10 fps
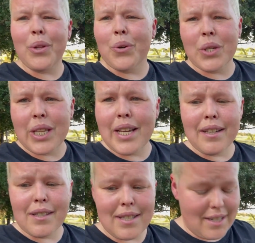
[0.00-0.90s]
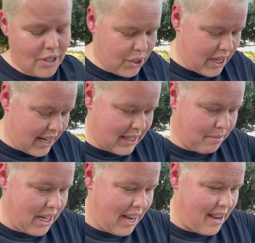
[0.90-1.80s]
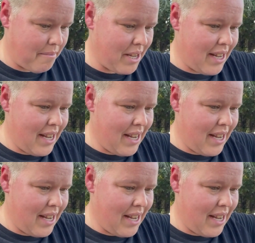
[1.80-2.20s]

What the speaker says: those things that just takes some time,